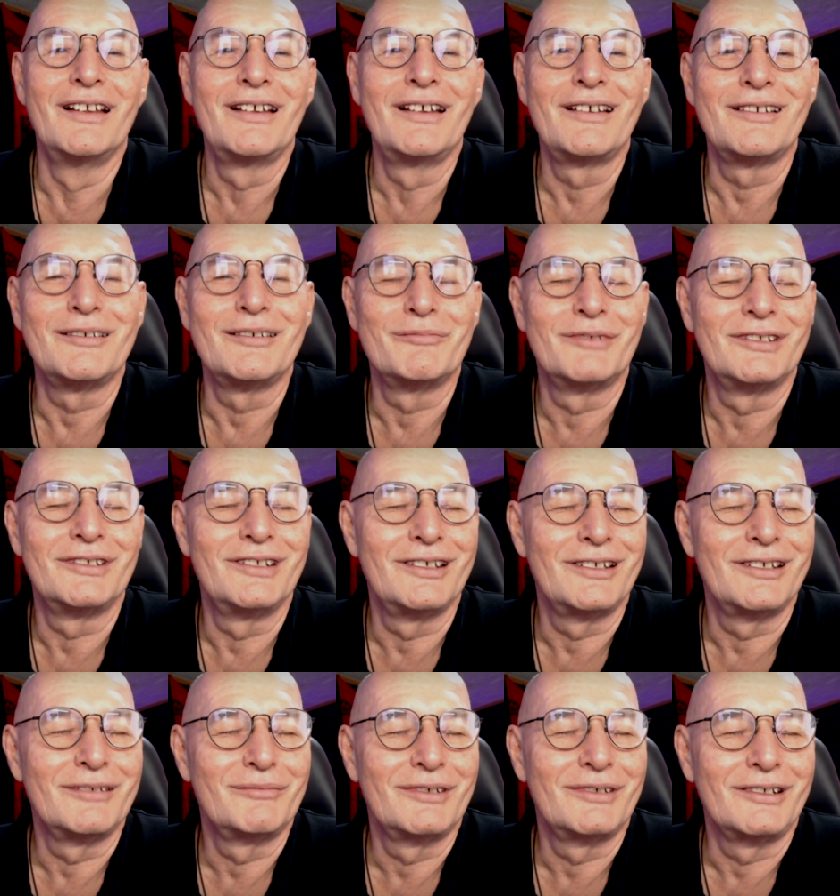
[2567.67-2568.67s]
Amen,
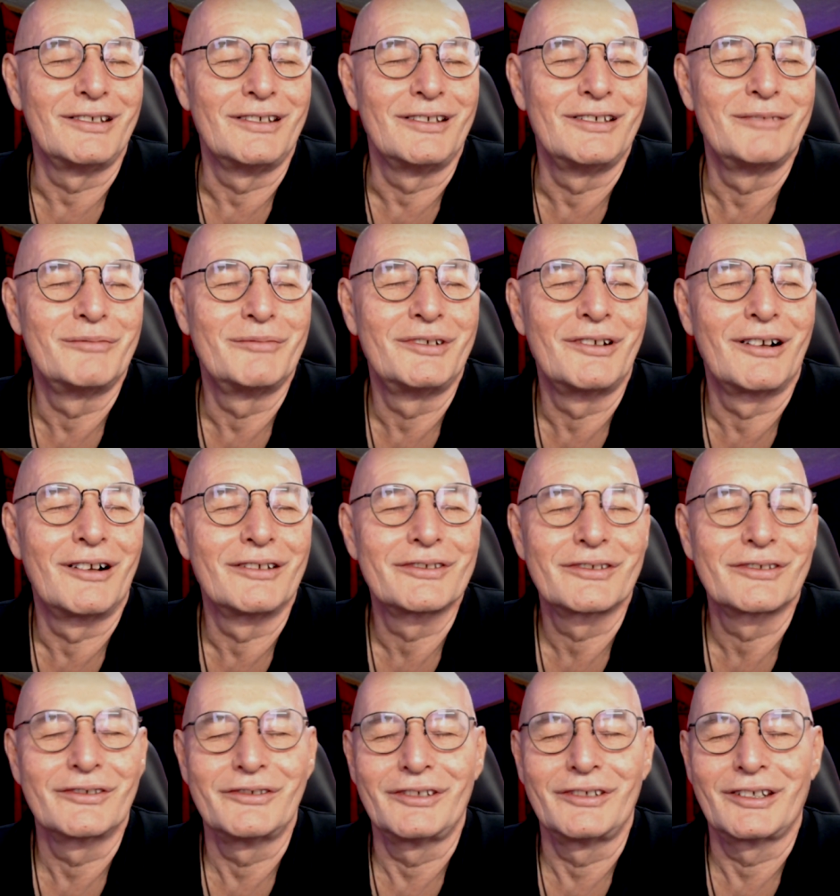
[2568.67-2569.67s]
amen, amen.
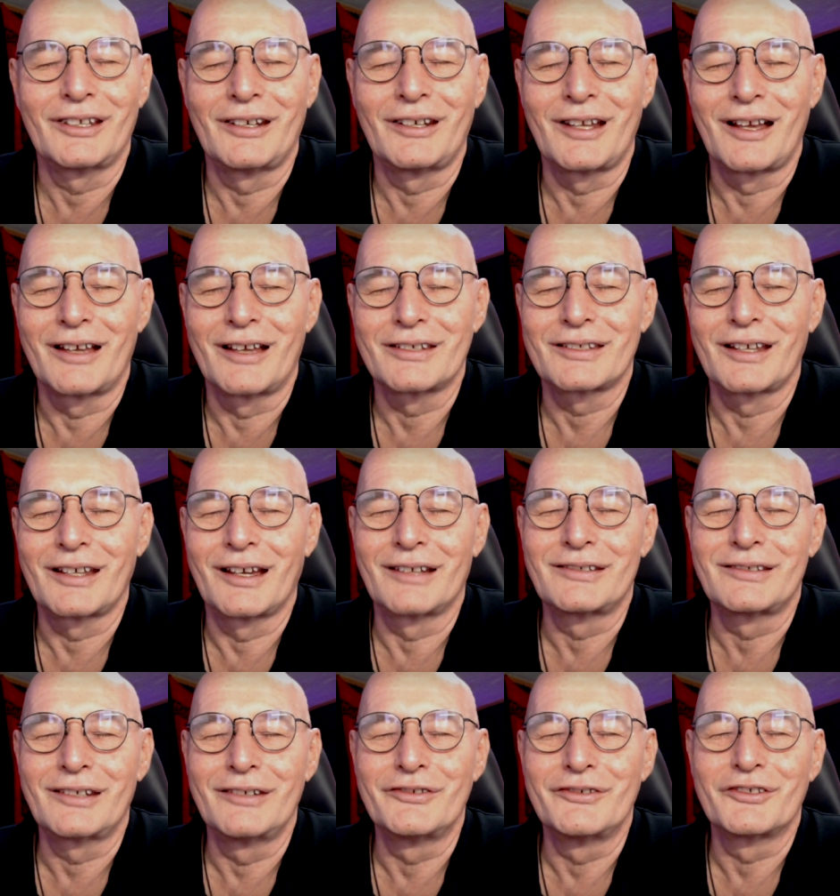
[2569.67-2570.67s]
Also, you can ask
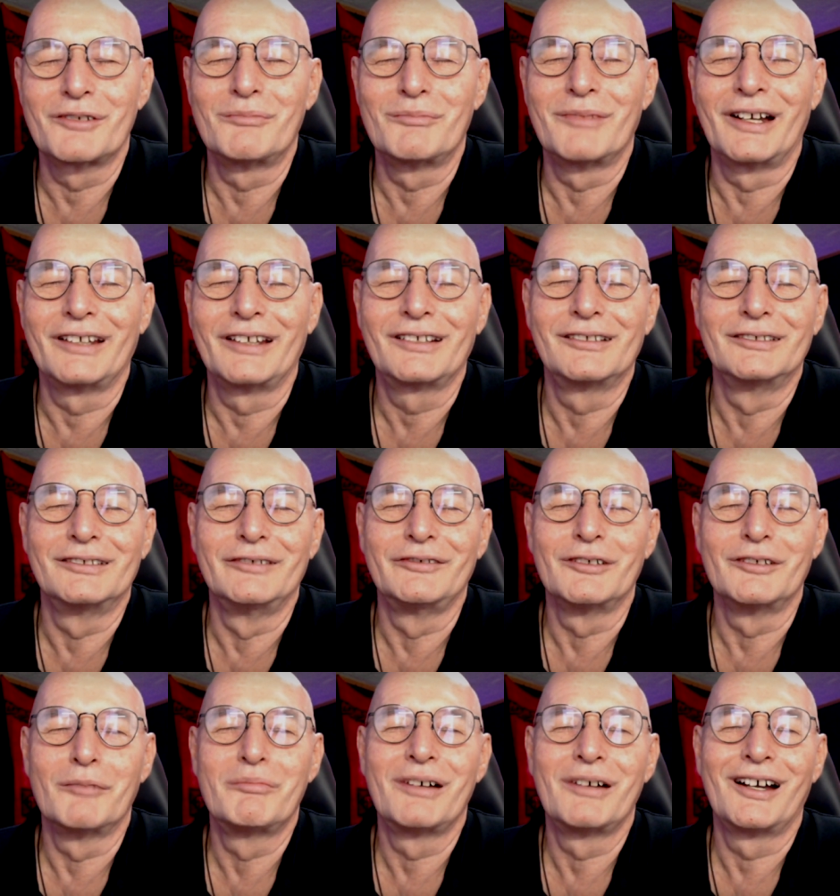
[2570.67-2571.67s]
Archangel Michael if
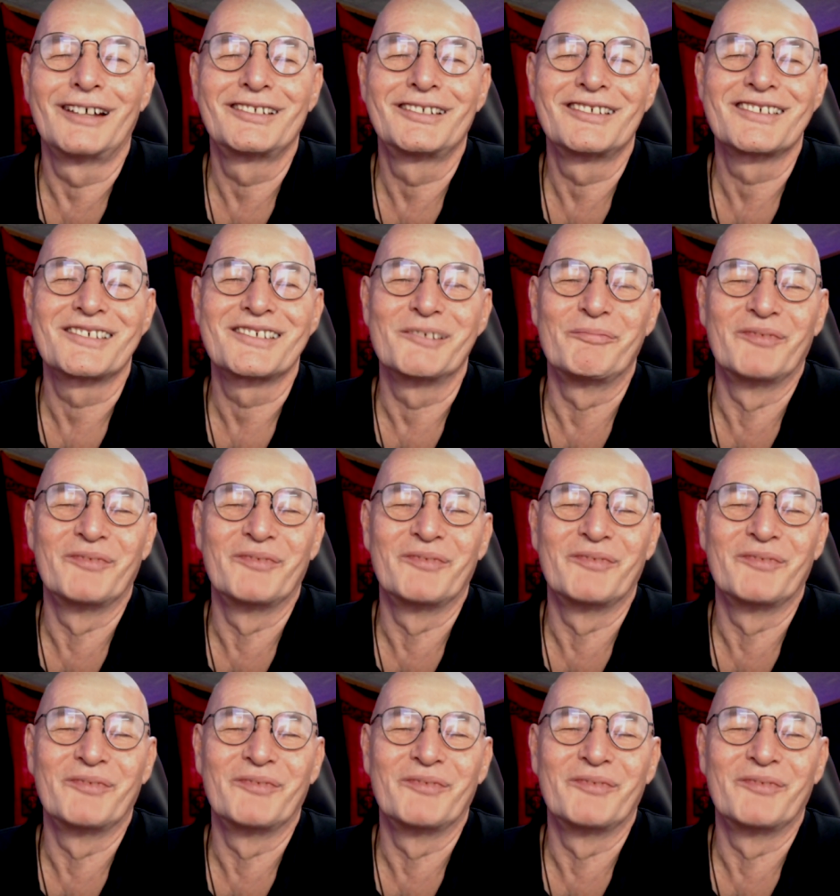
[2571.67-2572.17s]
you're partisan.